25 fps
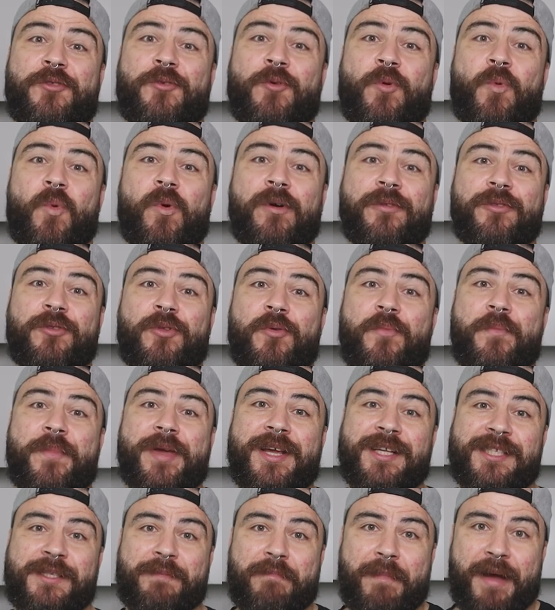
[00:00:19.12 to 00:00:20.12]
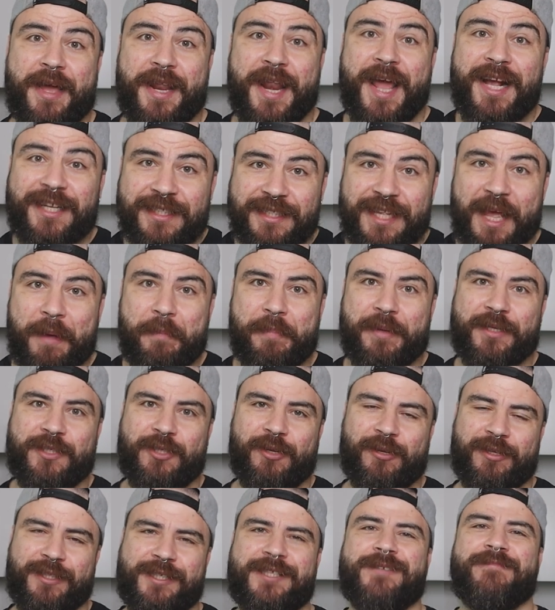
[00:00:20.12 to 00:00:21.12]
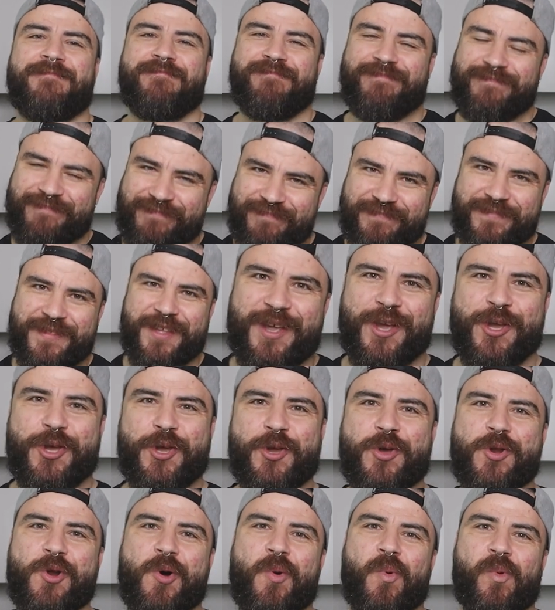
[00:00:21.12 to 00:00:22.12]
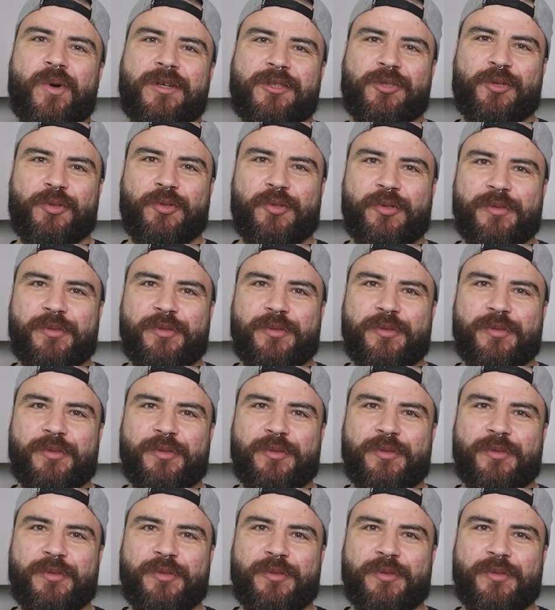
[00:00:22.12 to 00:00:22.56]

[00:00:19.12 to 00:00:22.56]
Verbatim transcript: you don't want to miss my next episodes, you know what to